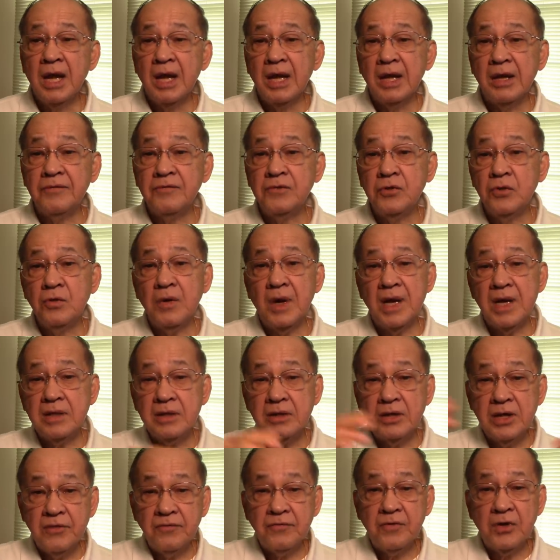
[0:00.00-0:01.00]
If you
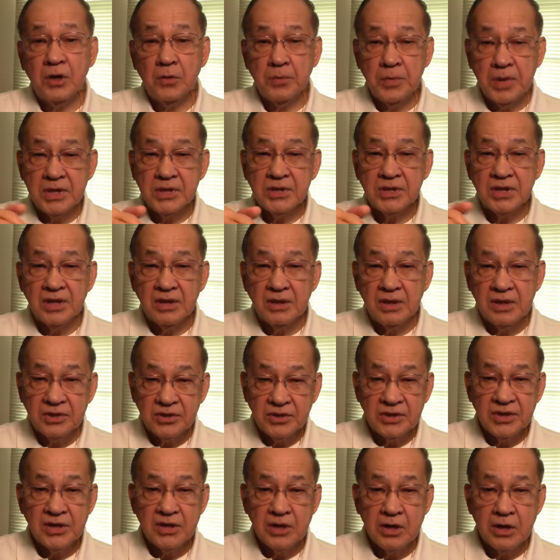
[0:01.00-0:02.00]
enter the Philippines in
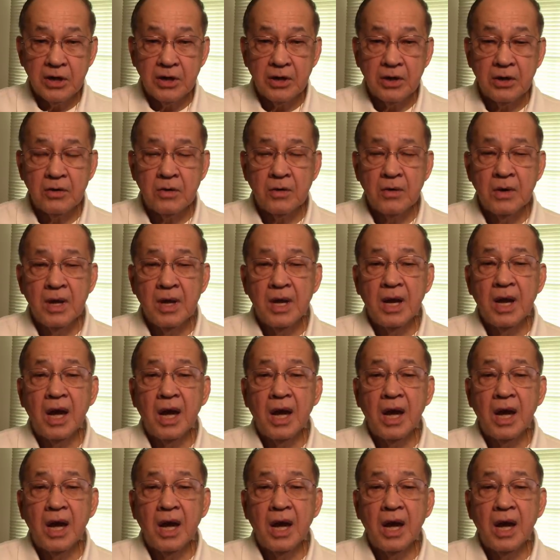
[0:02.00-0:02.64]
this scenario,